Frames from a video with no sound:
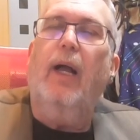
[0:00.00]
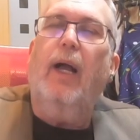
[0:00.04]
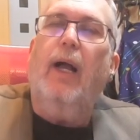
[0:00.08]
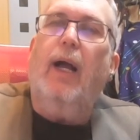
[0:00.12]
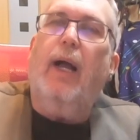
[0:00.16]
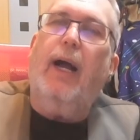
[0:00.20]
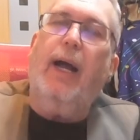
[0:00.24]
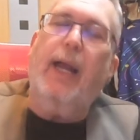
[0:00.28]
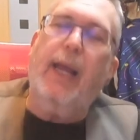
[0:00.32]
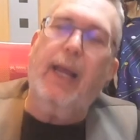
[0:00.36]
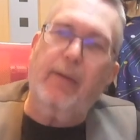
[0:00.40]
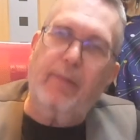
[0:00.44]

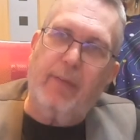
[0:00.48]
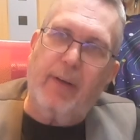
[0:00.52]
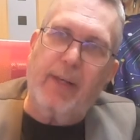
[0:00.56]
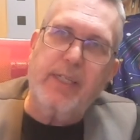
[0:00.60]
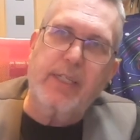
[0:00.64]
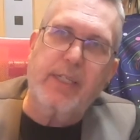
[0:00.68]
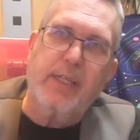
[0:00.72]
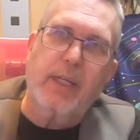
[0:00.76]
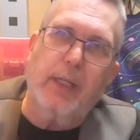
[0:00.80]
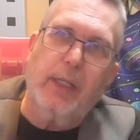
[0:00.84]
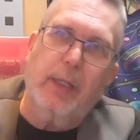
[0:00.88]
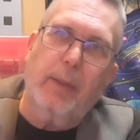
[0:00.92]
I have
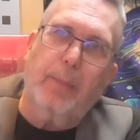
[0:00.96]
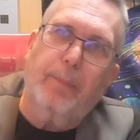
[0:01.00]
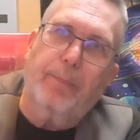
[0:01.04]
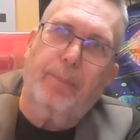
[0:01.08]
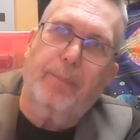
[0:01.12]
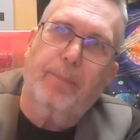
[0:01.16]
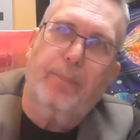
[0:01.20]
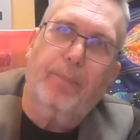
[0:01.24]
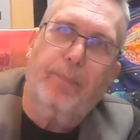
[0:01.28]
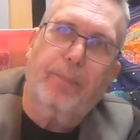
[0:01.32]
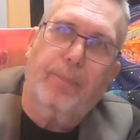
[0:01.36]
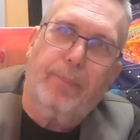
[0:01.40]
asked the
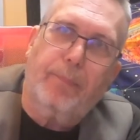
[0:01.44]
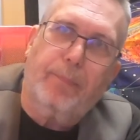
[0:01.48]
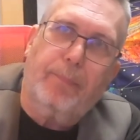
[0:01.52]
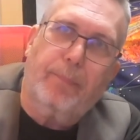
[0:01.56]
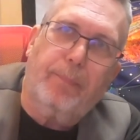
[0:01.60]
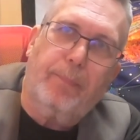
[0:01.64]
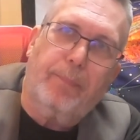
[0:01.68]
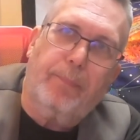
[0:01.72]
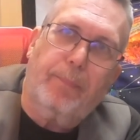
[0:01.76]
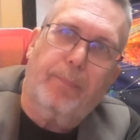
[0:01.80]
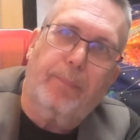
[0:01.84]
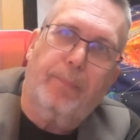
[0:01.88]

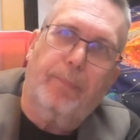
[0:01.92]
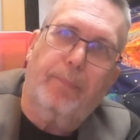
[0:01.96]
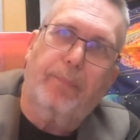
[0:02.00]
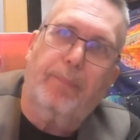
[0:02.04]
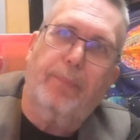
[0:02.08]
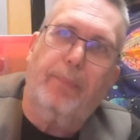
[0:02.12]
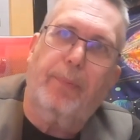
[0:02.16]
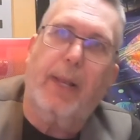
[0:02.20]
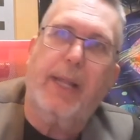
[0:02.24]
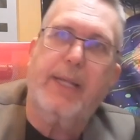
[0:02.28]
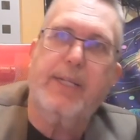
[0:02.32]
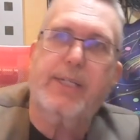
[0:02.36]

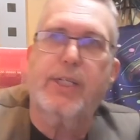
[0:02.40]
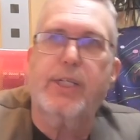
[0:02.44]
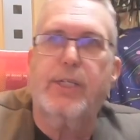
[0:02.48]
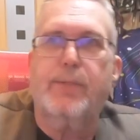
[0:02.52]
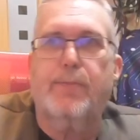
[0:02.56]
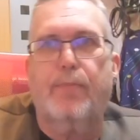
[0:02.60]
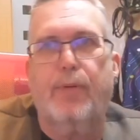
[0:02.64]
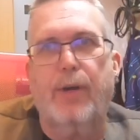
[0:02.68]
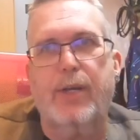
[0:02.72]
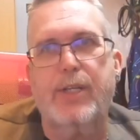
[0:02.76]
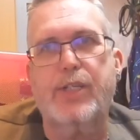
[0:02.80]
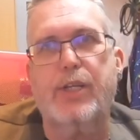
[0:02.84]
Pleasance
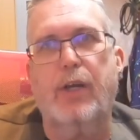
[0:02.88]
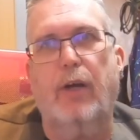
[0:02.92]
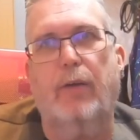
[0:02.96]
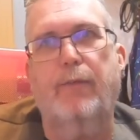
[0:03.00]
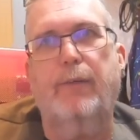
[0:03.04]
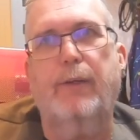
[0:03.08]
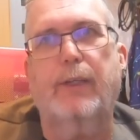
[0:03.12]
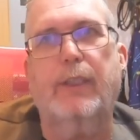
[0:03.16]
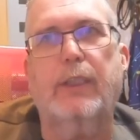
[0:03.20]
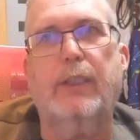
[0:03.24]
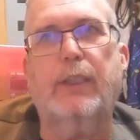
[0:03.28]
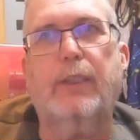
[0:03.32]
press
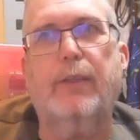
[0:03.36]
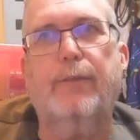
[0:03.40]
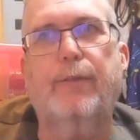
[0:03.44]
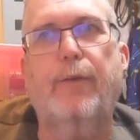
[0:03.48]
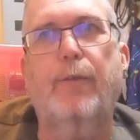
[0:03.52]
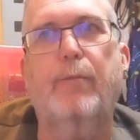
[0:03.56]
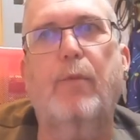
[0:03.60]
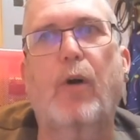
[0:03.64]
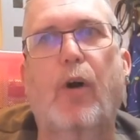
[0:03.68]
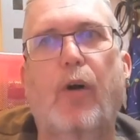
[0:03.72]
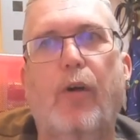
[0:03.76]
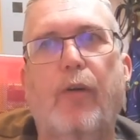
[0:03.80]
office
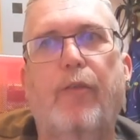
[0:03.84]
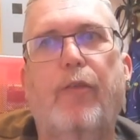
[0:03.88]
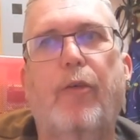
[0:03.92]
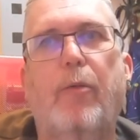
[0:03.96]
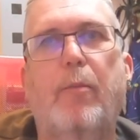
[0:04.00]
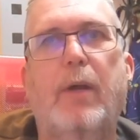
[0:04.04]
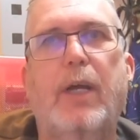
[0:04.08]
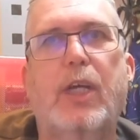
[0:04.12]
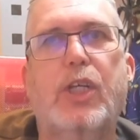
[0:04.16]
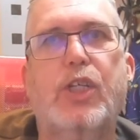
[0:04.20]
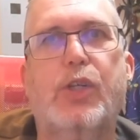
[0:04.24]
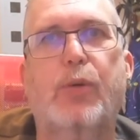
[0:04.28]
for more
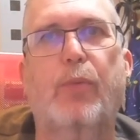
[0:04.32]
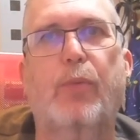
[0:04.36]
information